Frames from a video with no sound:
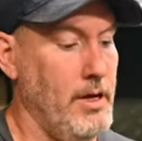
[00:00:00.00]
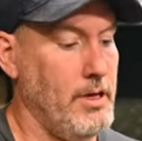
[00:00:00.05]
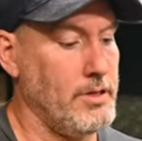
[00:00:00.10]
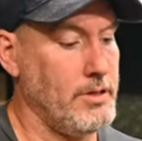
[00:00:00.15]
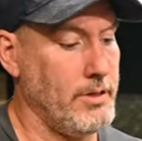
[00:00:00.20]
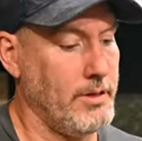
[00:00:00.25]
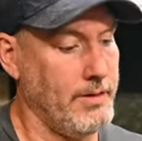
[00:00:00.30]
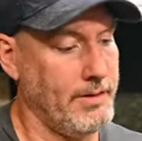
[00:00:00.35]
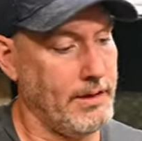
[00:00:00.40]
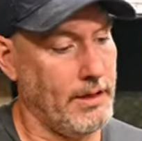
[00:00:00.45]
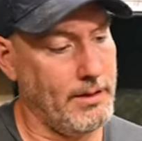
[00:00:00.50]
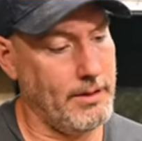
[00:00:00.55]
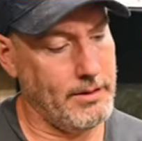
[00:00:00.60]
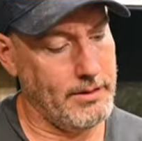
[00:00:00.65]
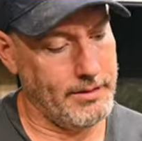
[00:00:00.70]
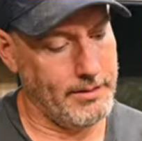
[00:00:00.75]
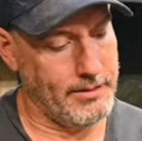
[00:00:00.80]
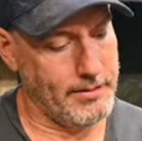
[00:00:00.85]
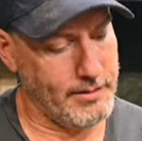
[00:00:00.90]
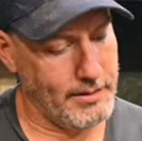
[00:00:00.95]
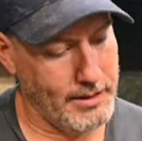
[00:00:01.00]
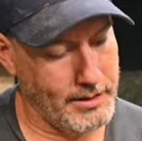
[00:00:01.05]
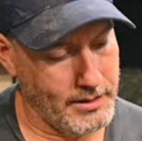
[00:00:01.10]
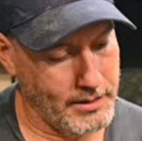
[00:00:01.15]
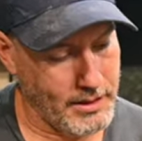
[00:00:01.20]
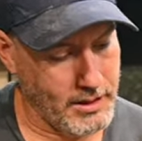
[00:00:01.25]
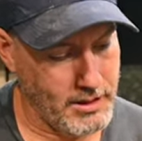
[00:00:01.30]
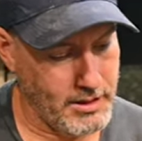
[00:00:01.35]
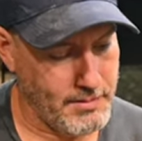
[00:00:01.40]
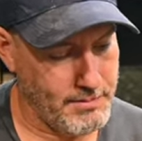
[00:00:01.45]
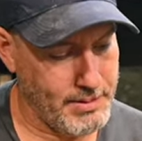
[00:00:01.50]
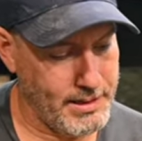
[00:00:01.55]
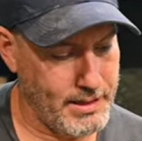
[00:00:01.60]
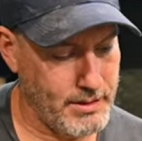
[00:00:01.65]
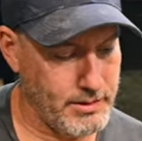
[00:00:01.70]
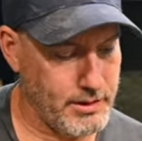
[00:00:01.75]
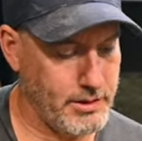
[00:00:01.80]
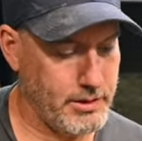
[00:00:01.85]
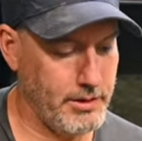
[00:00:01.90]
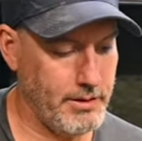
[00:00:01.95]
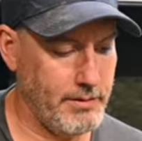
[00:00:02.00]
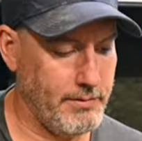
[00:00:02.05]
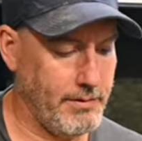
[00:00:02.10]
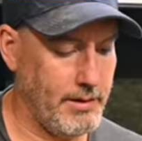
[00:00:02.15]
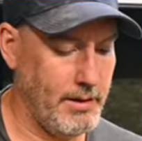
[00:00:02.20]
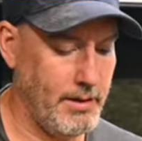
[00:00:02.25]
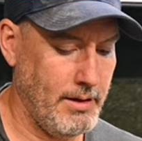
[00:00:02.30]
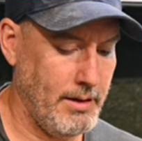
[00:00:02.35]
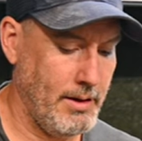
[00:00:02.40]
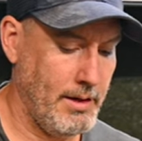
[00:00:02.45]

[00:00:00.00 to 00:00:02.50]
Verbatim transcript: So this hull is slightly compound curved.